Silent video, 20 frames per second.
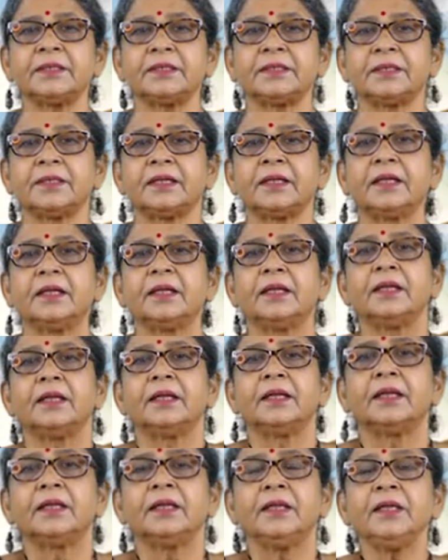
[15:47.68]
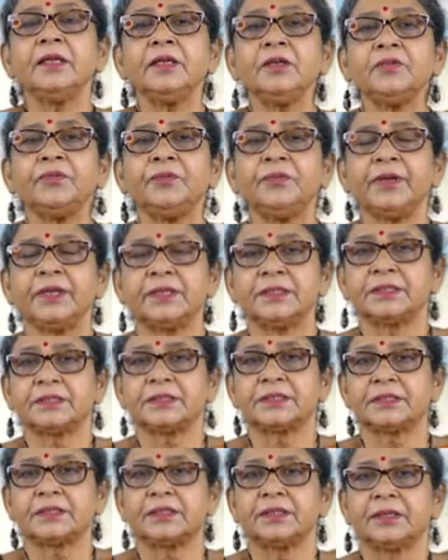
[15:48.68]
that
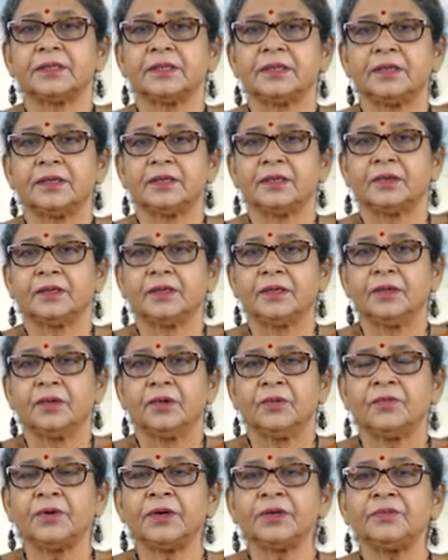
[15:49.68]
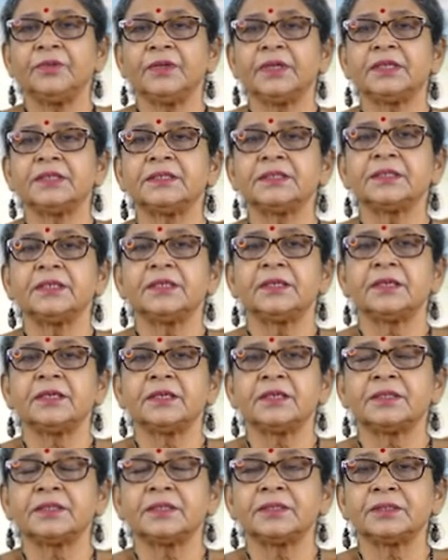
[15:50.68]
influence what we
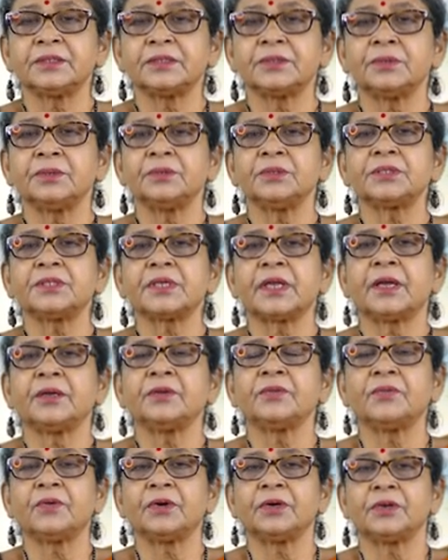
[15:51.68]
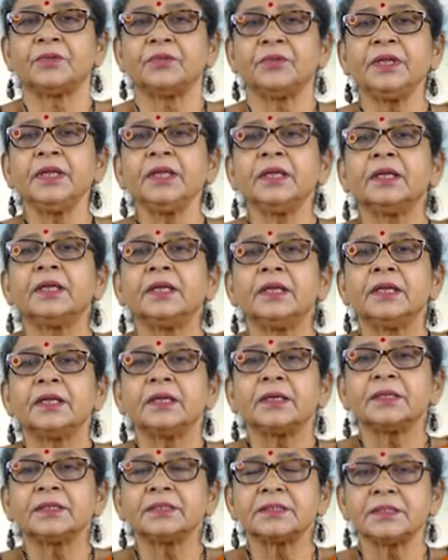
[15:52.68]
consider as resource and what we
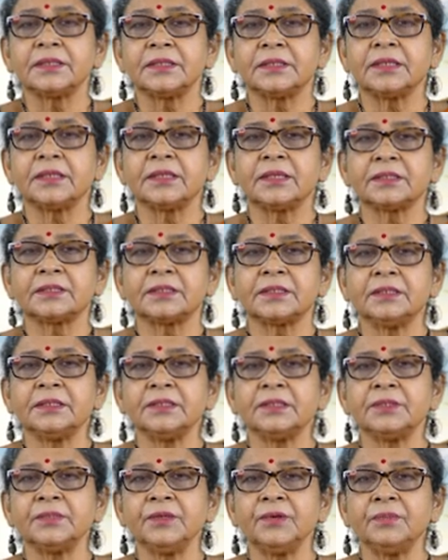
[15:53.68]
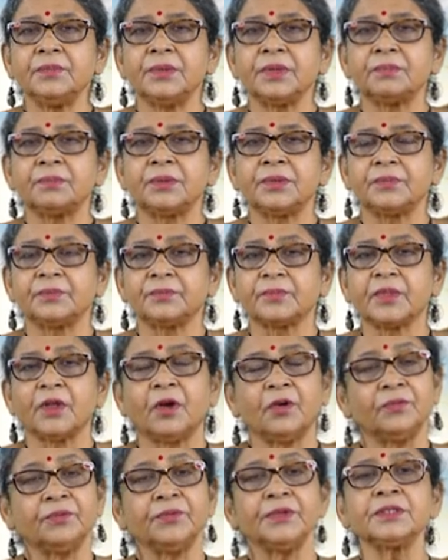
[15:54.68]
consider as consumable?
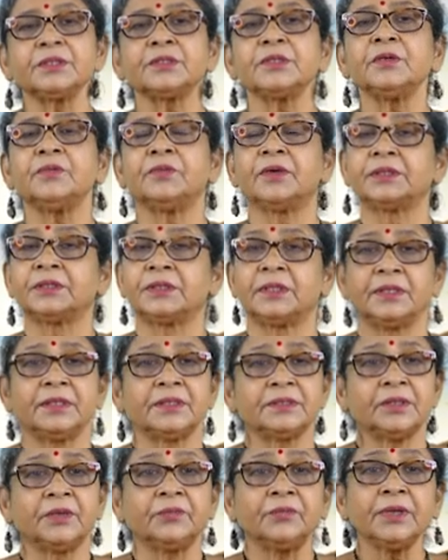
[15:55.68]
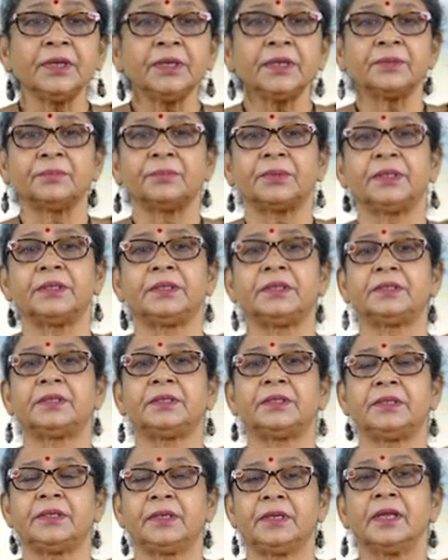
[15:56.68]
Obviously one thing is
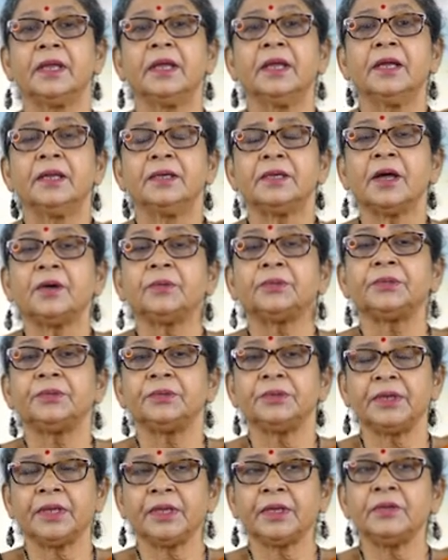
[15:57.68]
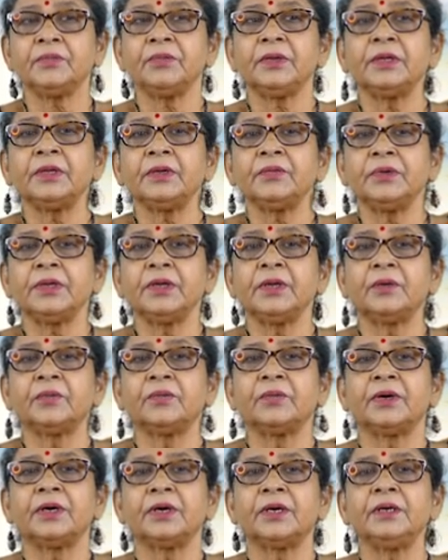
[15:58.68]
availability. Now today we live in
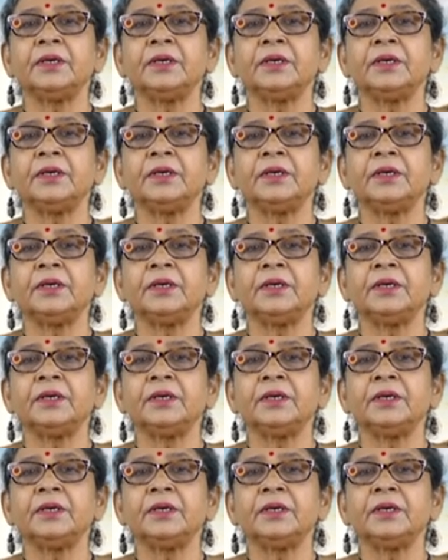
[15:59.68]
a